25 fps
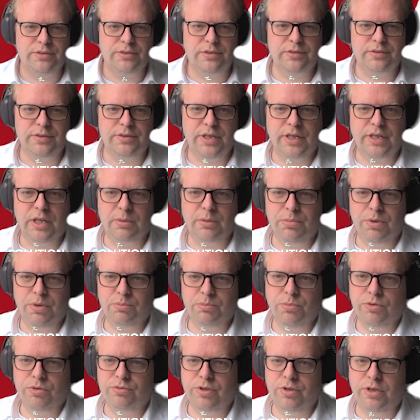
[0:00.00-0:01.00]
Since then, I've
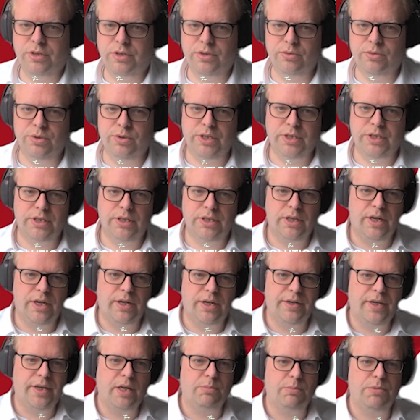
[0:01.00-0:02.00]
been mostly doing
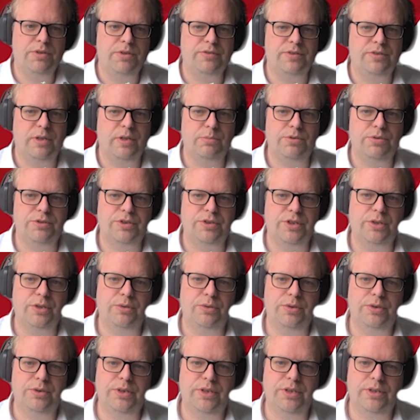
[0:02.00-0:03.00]
IAM and
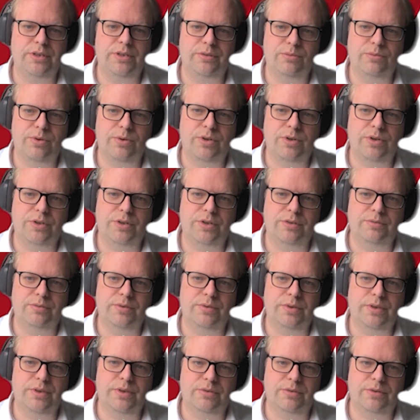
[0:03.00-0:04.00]
cybersecurity work
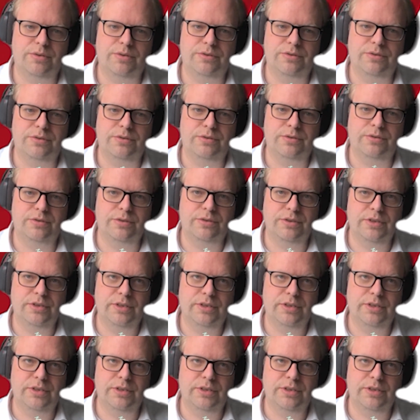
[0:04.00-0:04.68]
across